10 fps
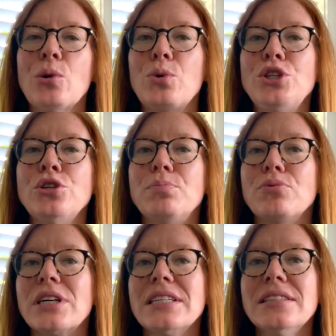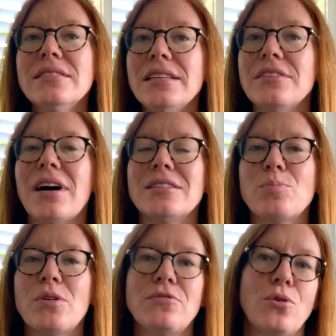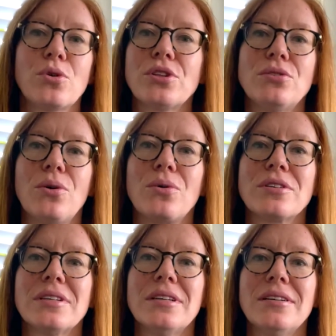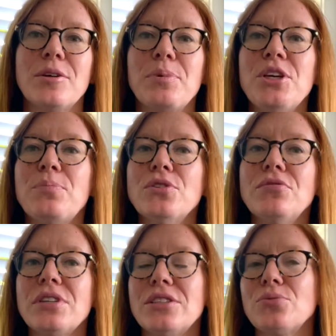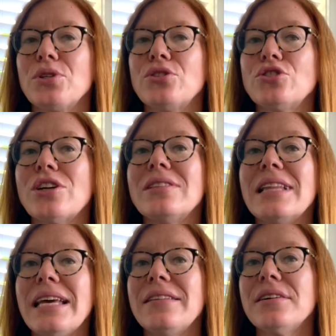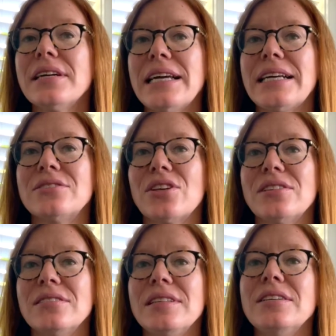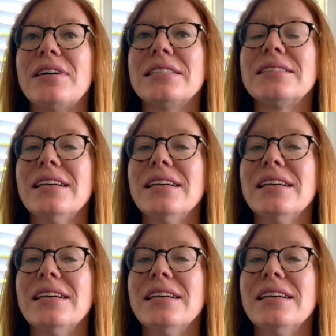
When you bring the Levites before the Lord, the people of Israel shall lay their hands on the Levites,